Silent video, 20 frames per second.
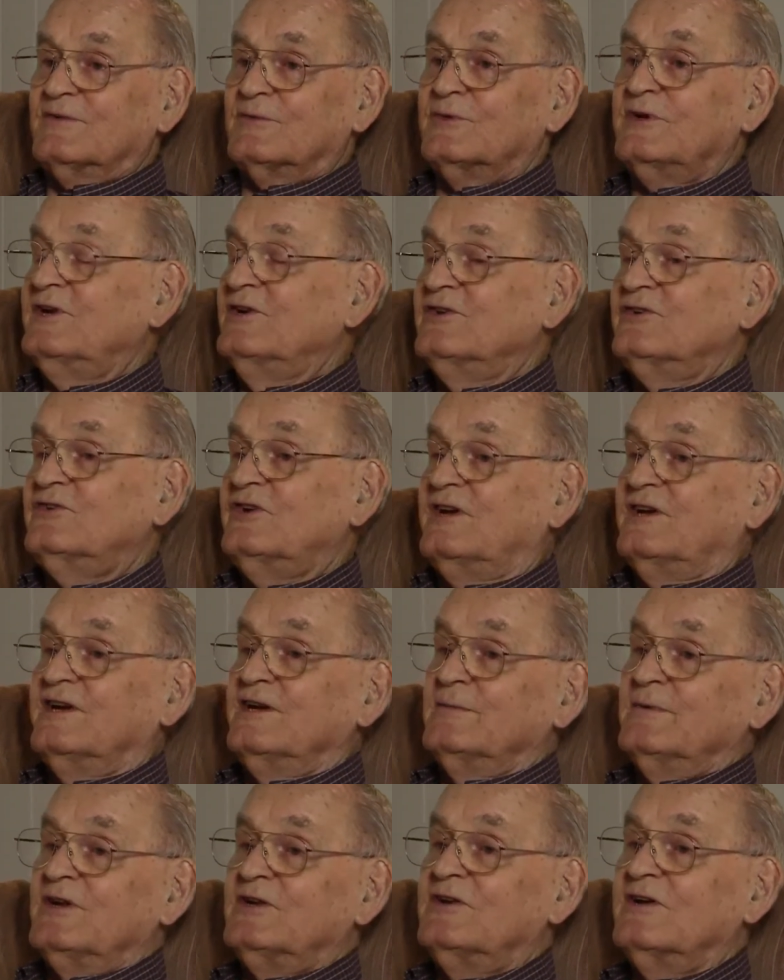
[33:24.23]
We didn't see
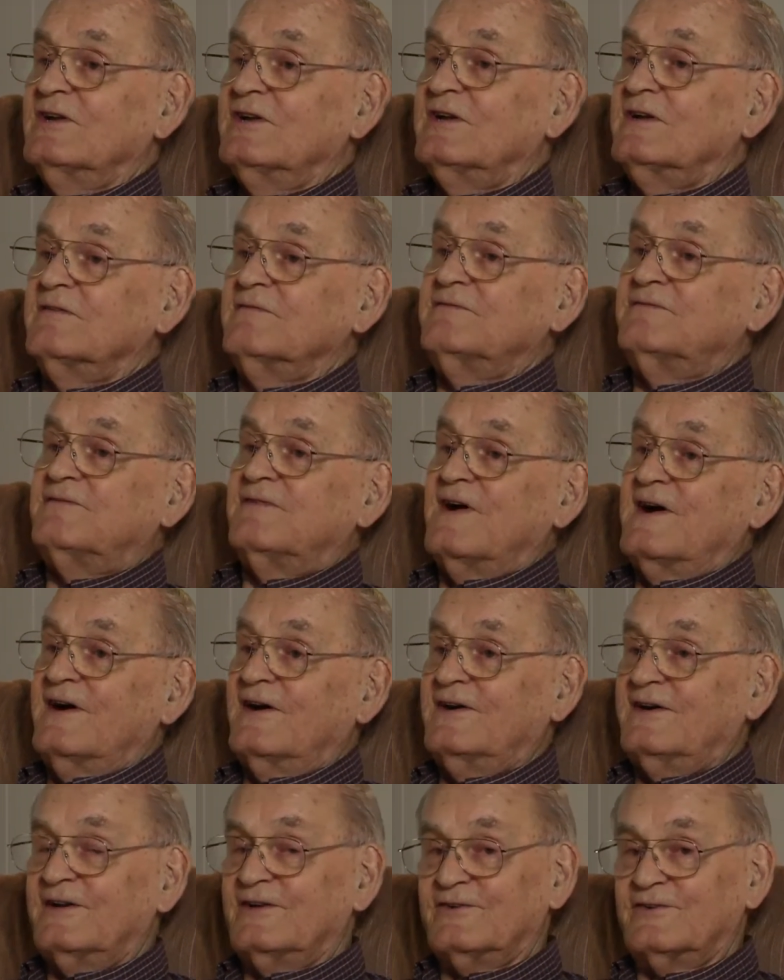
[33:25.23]
him until he had
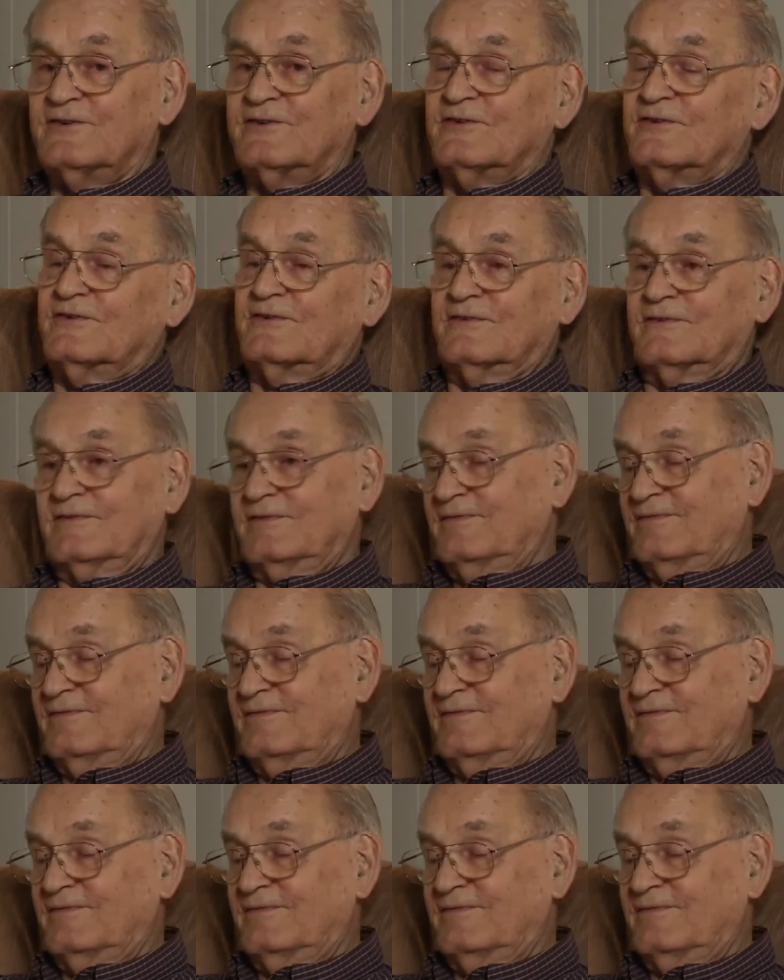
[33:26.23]
fired this